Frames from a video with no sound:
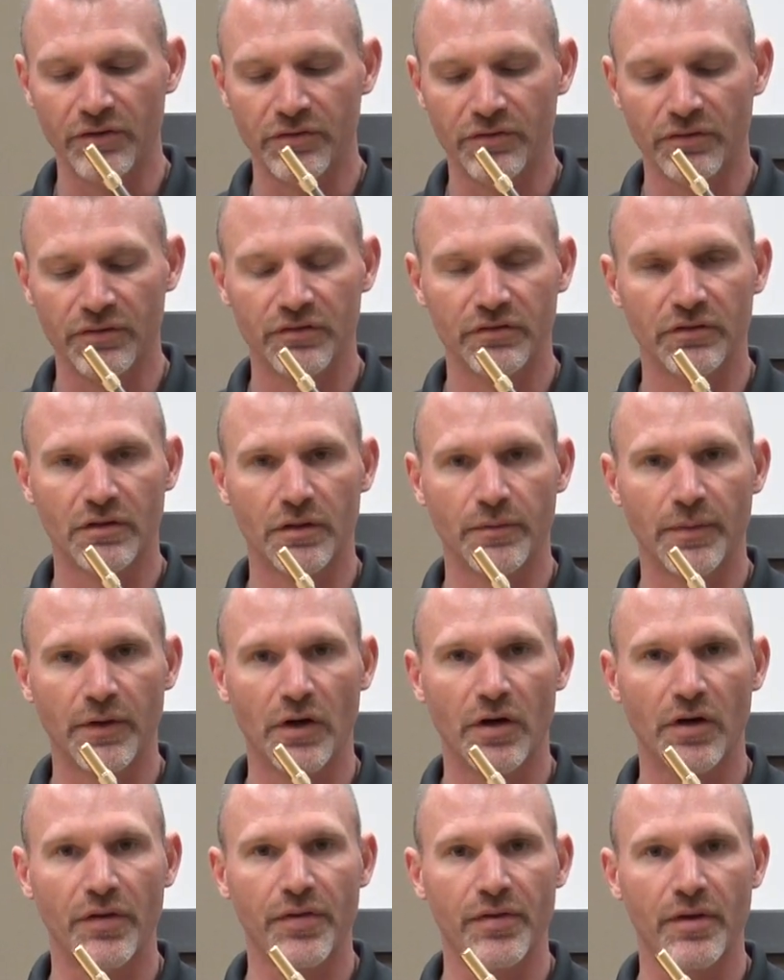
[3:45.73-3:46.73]
So this is going to be
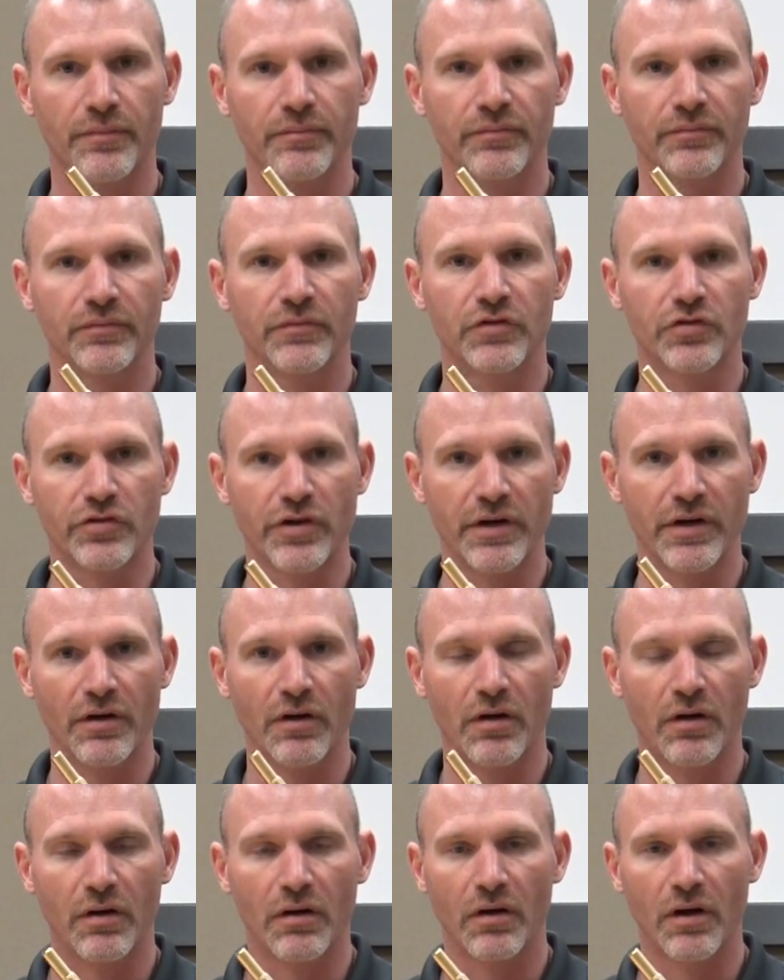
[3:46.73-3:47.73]
our thumb trigger
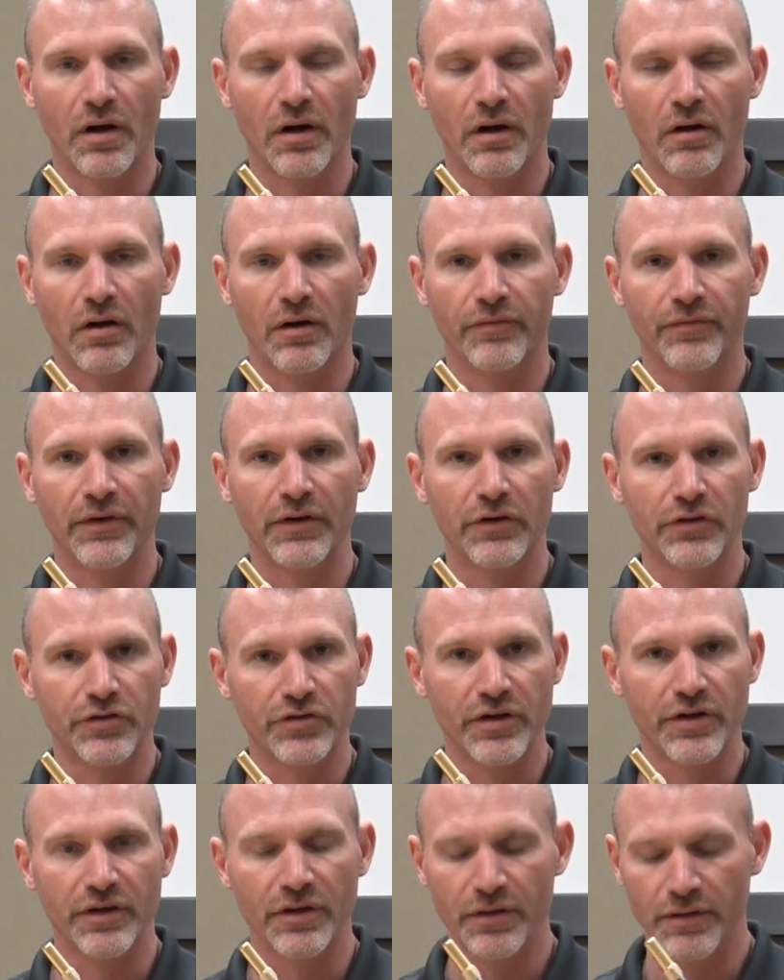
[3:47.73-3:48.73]
or our finger
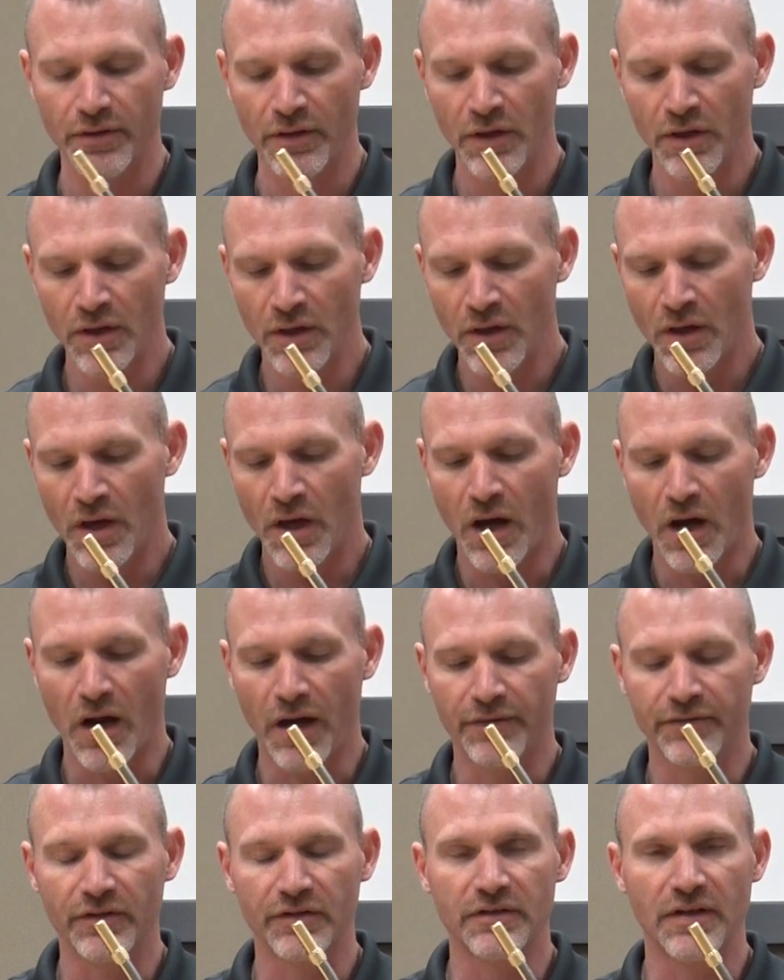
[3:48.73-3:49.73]
trigger.
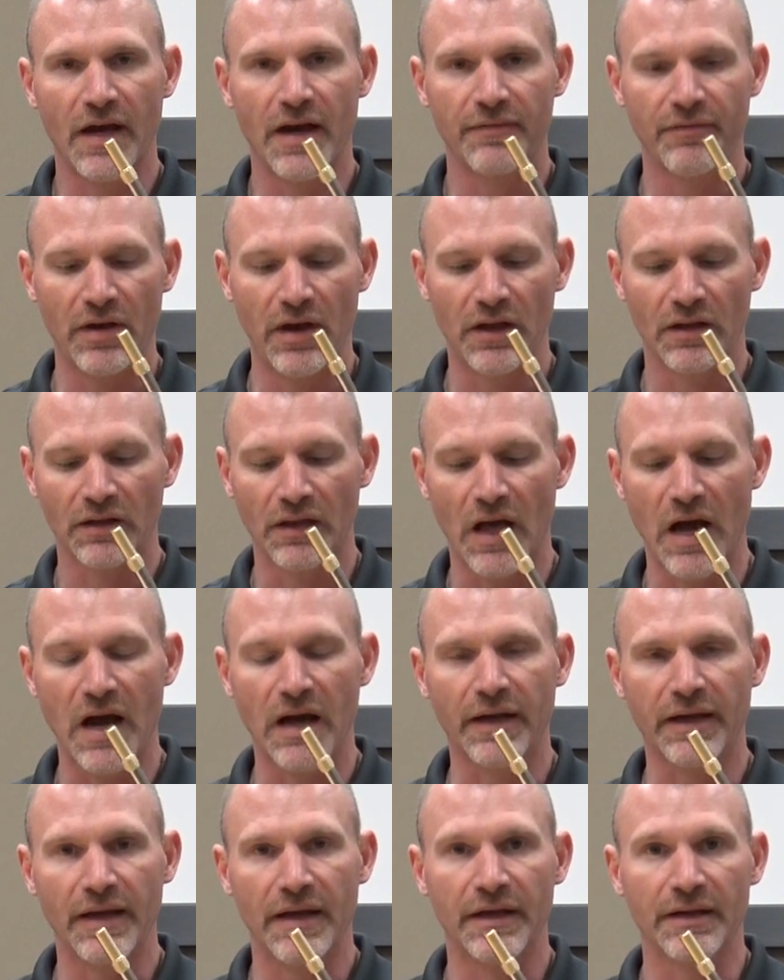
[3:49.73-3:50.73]
It does have a
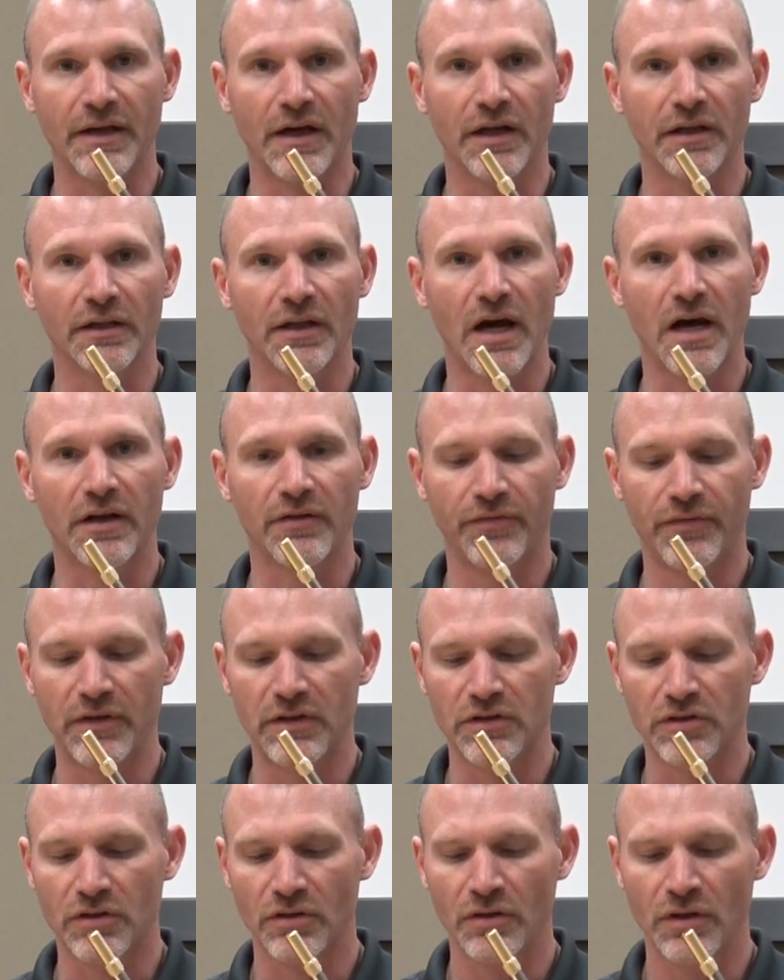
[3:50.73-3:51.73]
lock and unlock
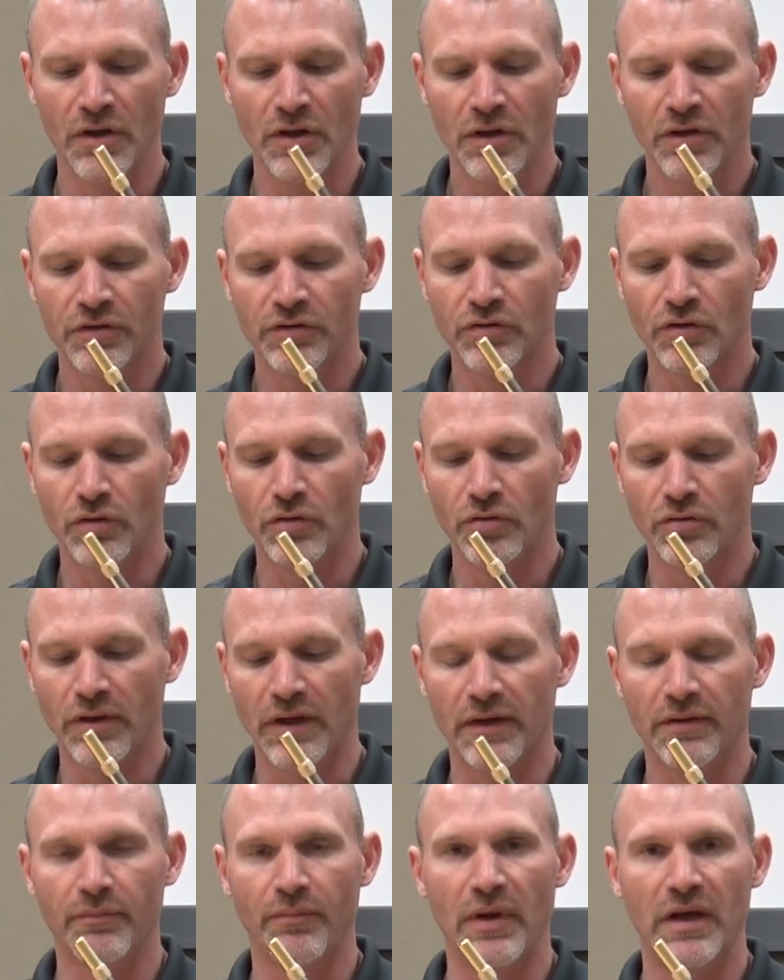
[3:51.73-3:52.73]
feature, so you
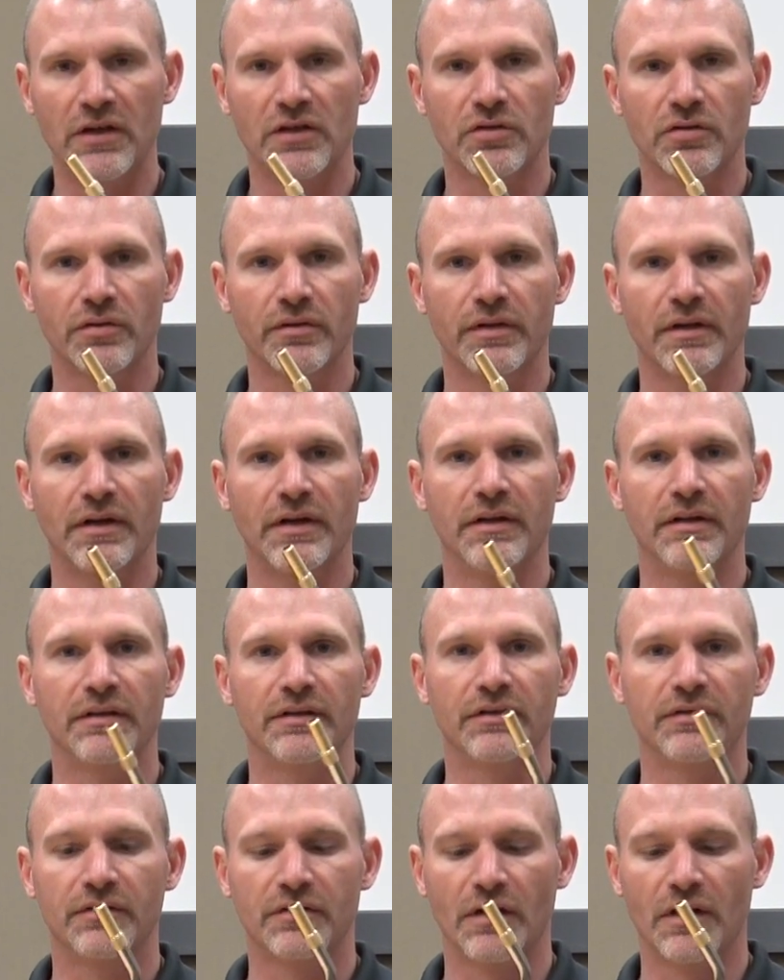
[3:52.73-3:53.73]
can make sure that it
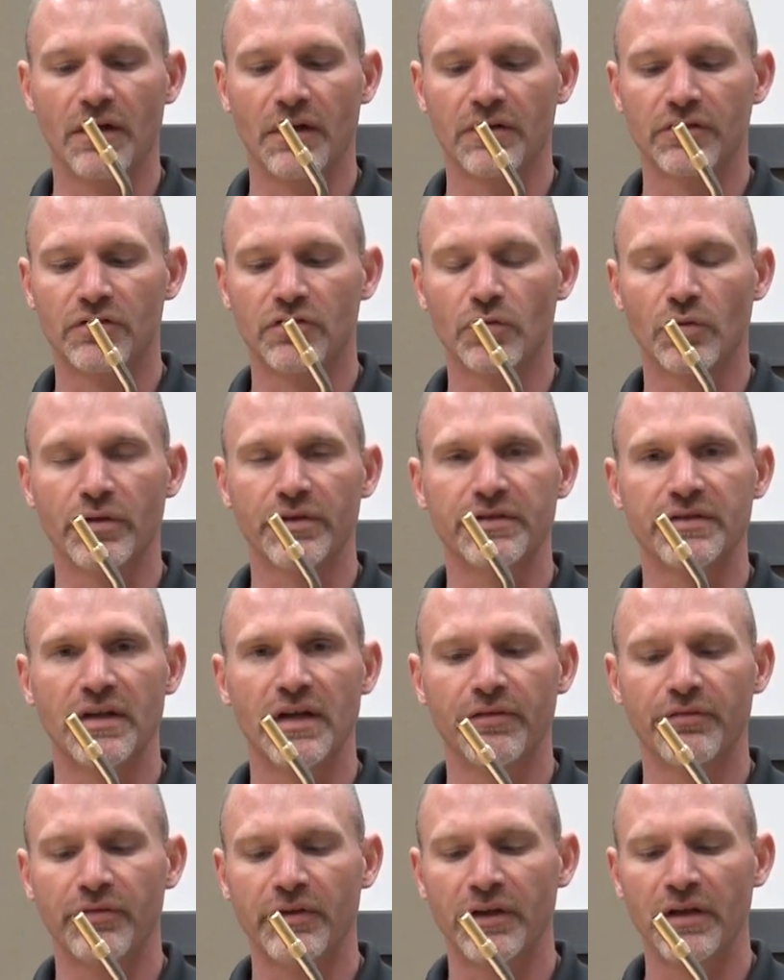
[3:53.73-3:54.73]
is stored
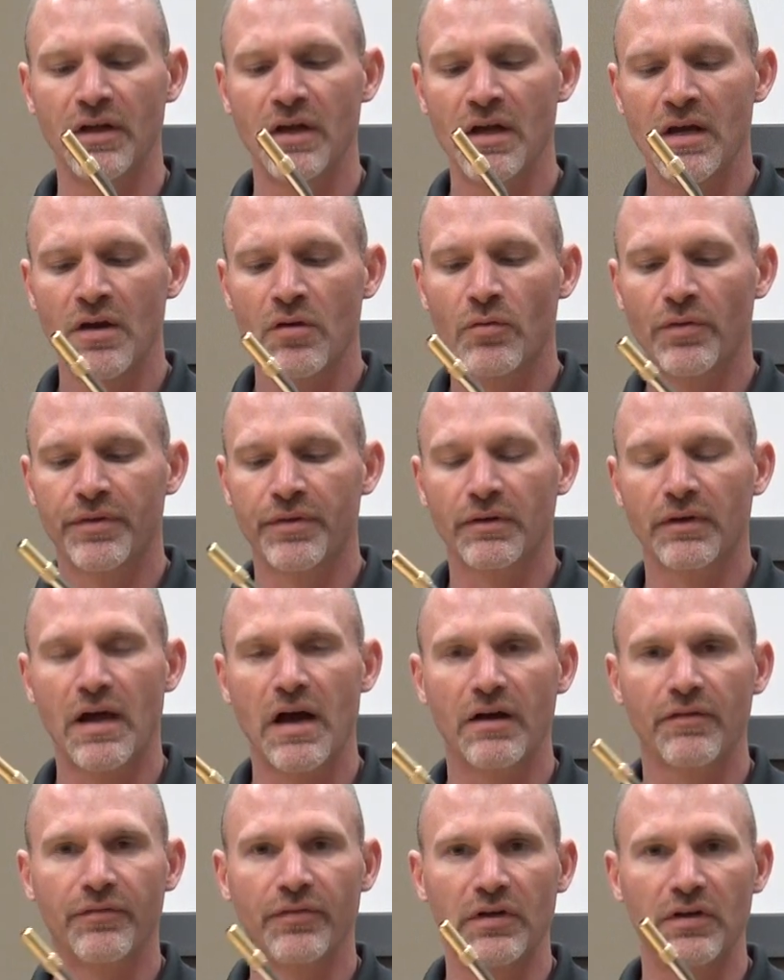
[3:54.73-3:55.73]
safely. With the
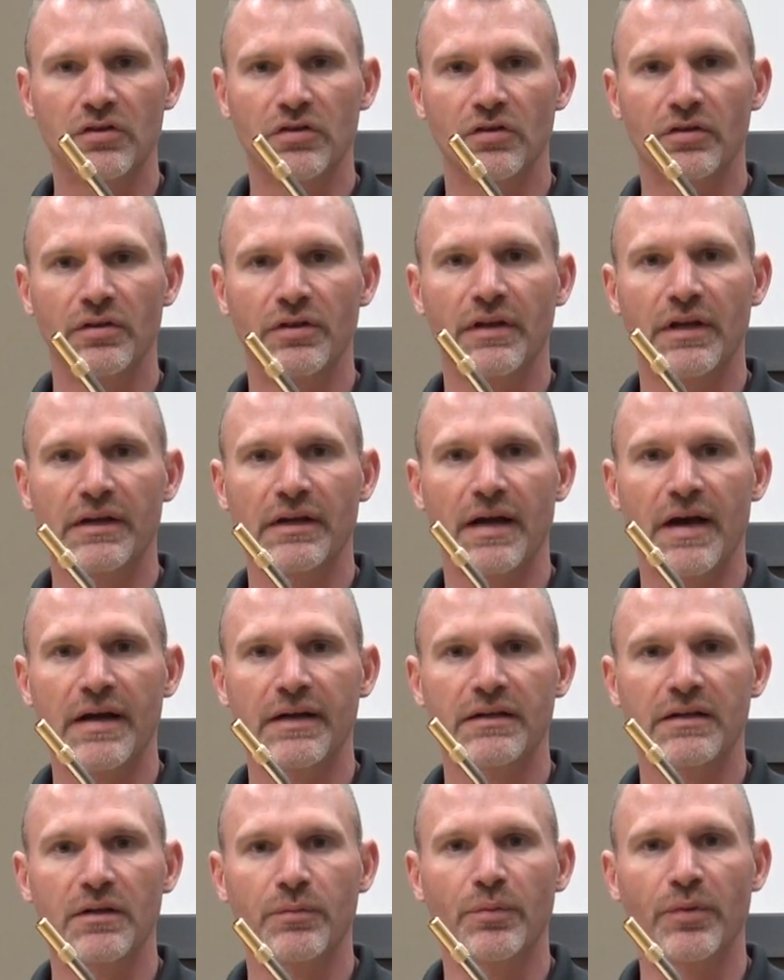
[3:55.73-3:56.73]
lock feature, you
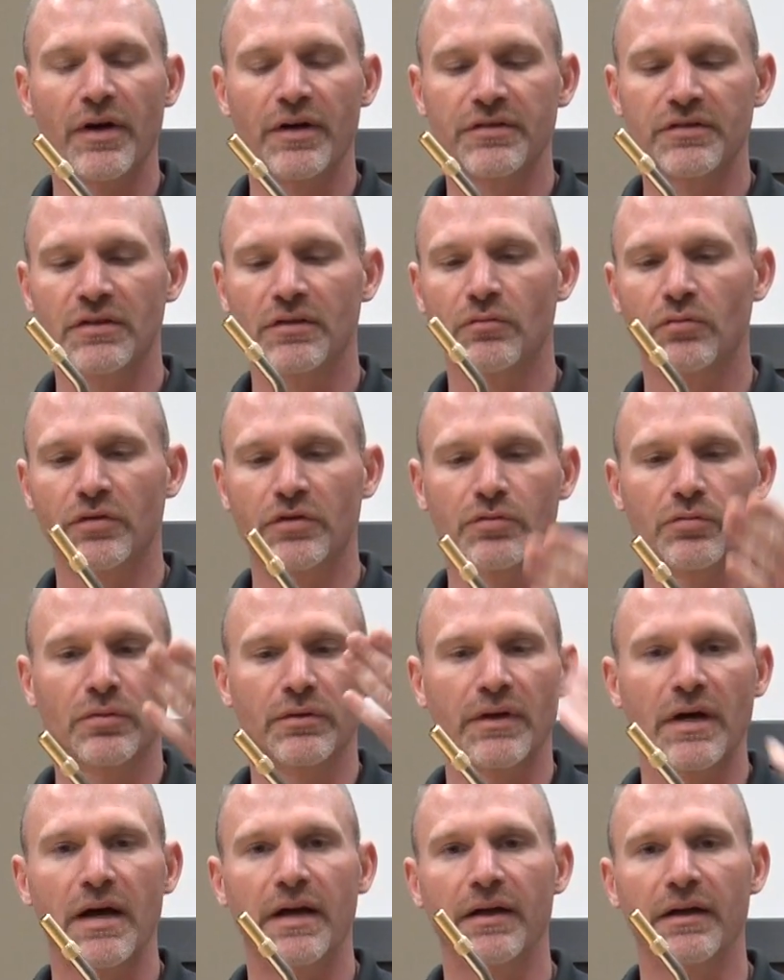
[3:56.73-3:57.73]
cannot depress it, which will
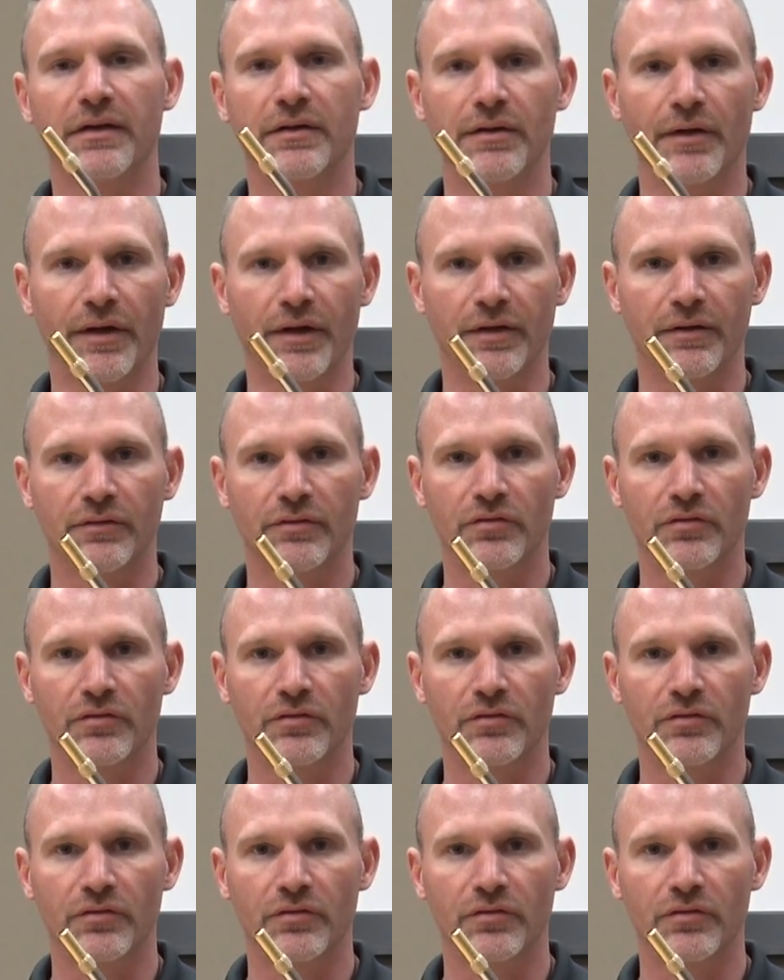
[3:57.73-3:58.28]
not ignite.